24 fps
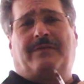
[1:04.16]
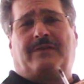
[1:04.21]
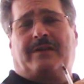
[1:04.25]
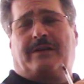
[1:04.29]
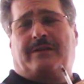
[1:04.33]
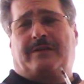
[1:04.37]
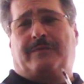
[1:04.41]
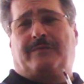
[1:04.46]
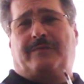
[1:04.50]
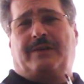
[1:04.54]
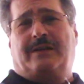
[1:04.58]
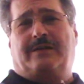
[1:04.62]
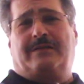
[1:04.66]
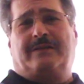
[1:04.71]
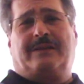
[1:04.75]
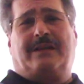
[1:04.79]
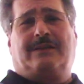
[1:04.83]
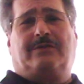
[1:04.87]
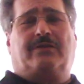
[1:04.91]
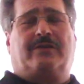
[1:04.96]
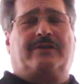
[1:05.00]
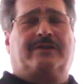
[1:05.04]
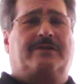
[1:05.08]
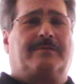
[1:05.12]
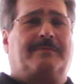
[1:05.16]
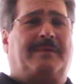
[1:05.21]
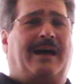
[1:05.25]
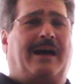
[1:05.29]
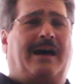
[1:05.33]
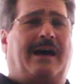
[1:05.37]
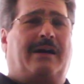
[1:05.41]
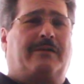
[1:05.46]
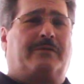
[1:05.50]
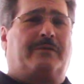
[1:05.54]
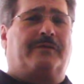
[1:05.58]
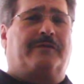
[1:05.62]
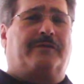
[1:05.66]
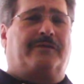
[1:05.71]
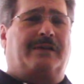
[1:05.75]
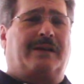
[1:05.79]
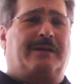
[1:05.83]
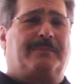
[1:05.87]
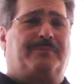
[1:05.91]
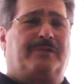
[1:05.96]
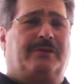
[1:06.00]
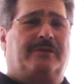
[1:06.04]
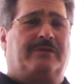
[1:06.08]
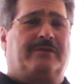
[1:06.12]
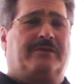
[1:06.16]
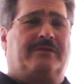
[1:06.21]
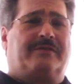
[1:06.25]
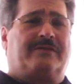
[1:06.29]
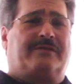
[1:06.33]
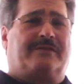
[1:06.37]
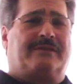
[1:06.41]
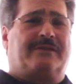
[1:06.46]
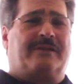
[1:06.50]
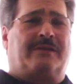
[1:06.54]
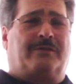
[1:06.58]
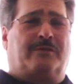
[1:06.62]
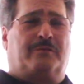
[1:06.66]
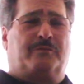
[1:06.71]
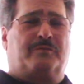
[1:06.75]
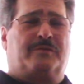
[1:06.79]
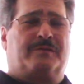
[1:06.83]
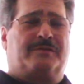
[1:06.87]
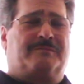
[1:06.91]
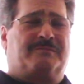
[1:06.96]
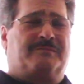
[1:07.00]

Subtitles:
another video that talks about how to inflate balloons or